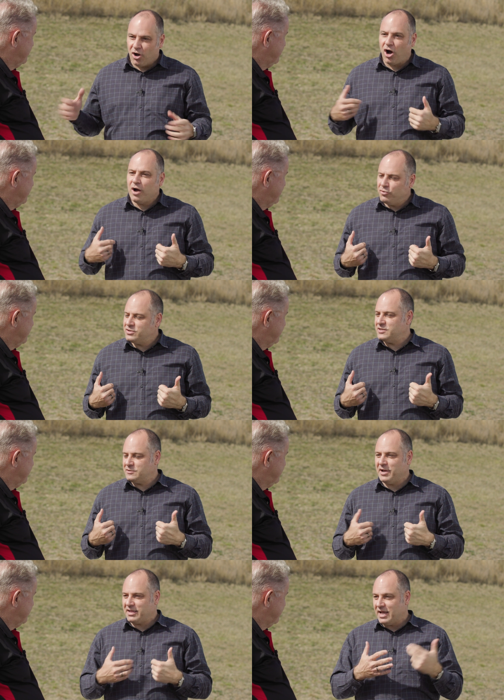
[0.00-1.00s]
I would
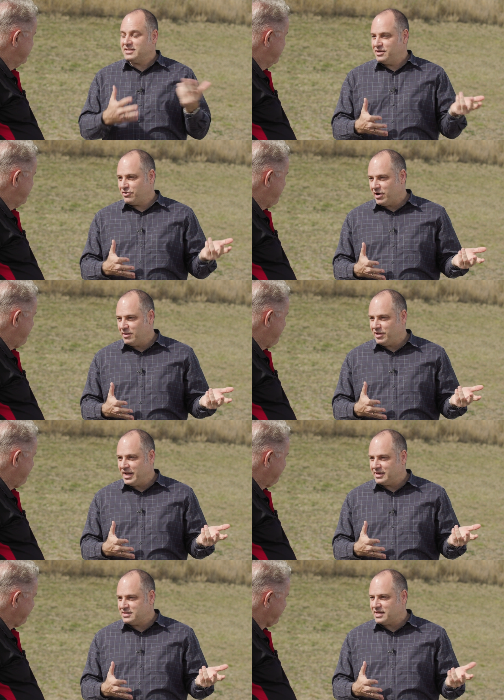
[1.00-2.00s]
suspect that's
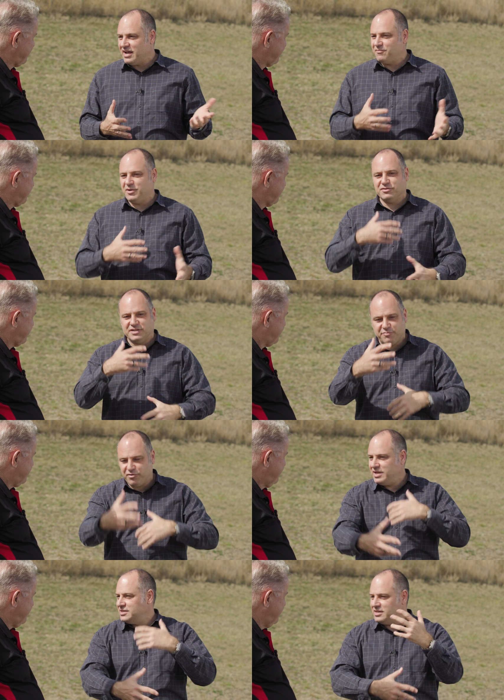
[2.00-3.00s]
incredibly unsafe, because it
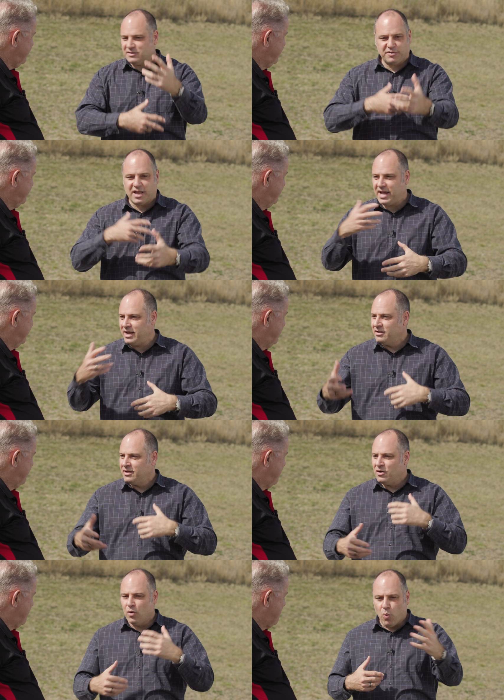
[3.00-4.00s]
brings into play
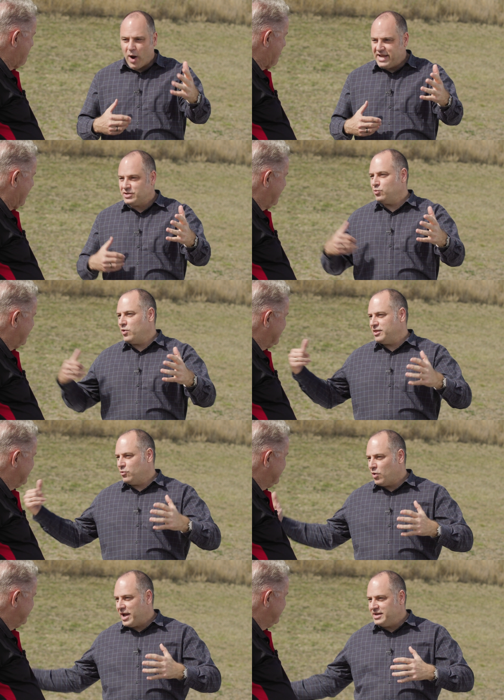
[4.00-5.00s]
weight where
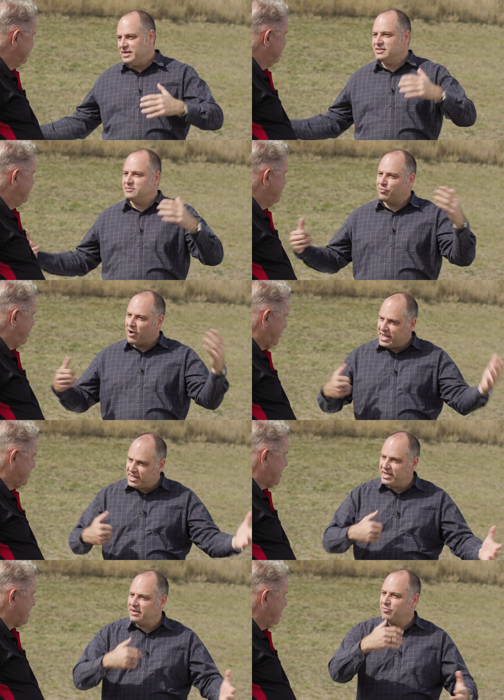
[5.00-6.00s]
the weight is,
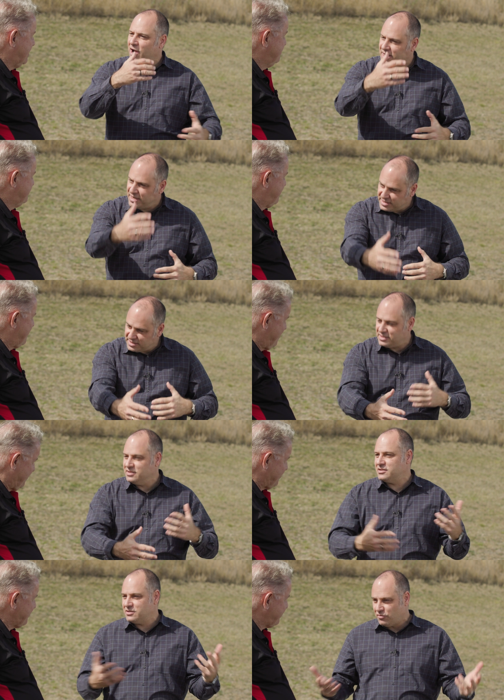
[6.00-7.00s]
braking, braking
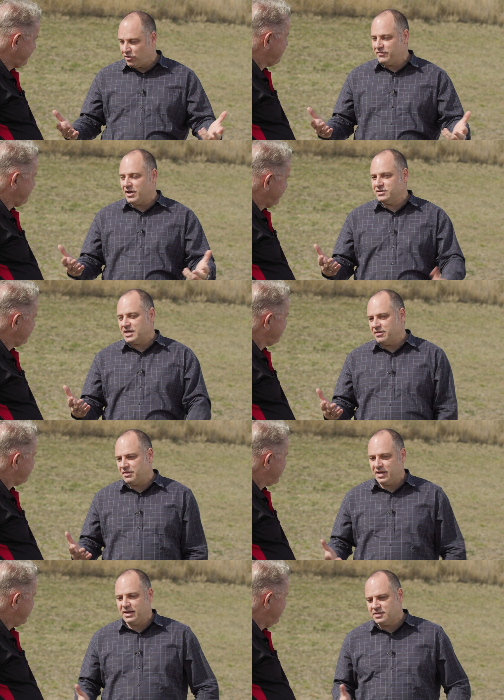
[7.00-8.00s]
distances, all of those other
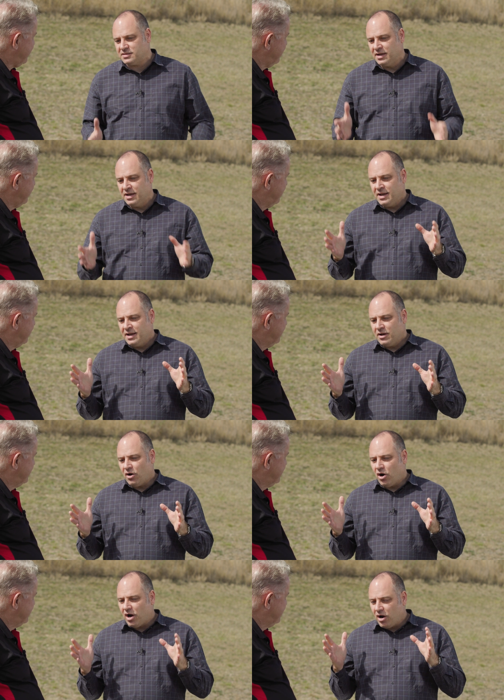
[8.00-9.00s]
things.
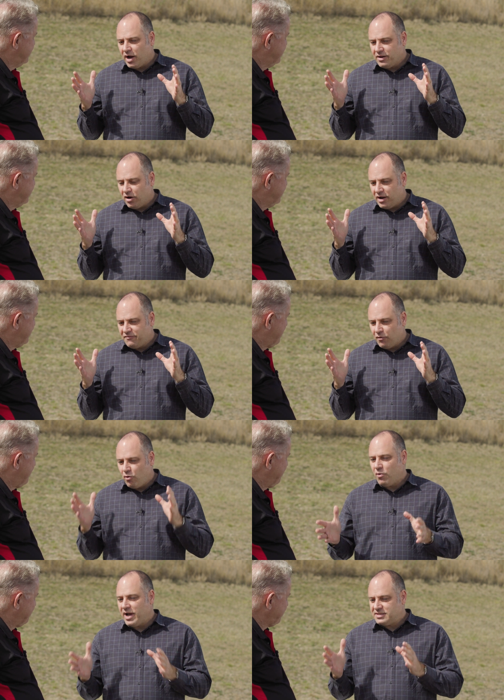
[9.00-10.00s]
I've
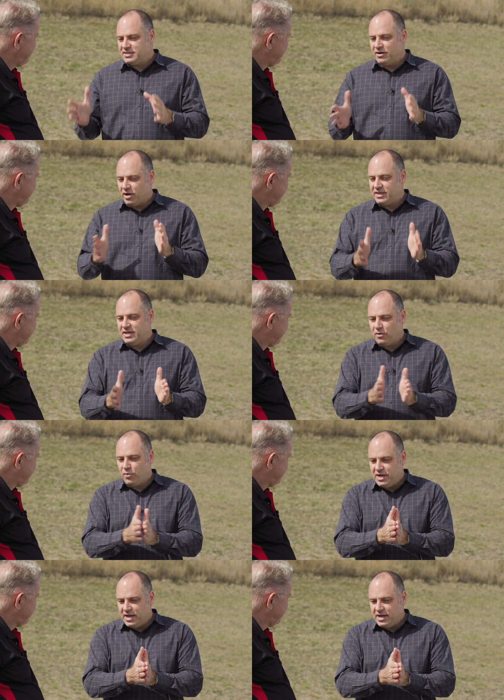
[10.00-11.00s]
always said I think
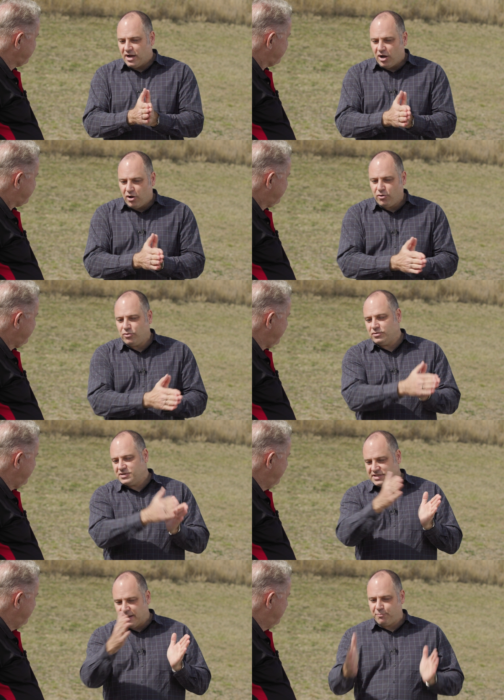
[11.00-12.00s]
we need a whole
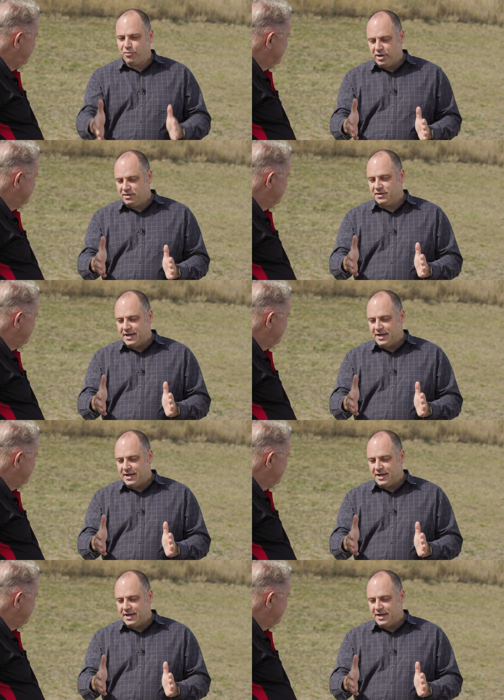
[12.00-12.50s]
separate